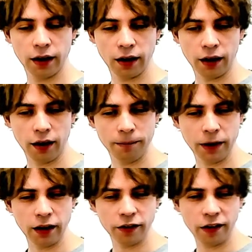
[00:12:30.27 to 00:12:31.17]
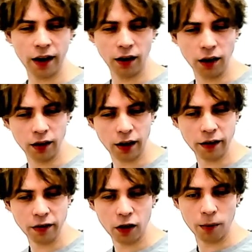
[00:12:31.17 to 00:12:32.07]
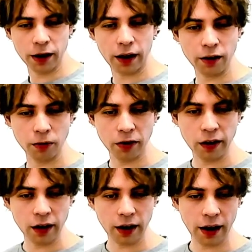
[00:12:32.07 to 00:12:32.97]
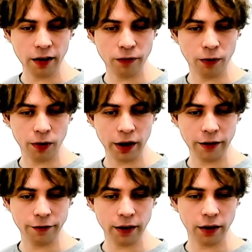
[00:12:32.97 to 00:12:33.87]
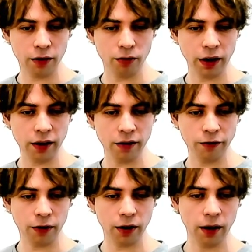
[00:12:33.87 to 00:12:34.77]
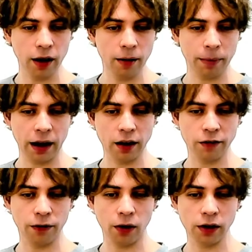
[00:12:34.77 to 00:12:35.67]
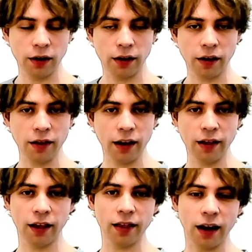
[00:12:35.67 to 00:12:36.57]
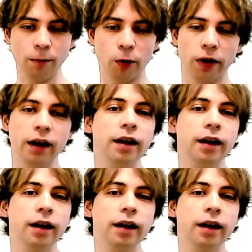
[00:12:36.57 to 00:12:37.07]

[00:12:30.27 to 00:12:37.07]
In the chat, there's a comment, I don't see the case for if the reason for the page fault doesn't exist anymore.